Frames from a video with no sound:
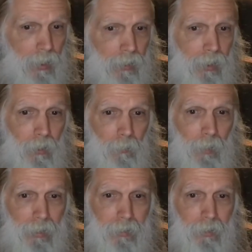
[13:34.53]
Now,
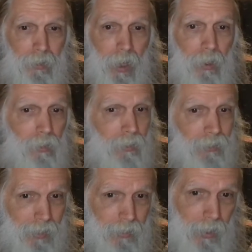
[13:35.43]
back to color and
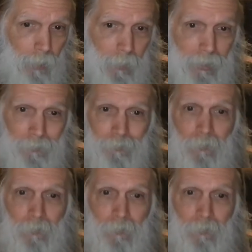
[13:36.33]
light therapy.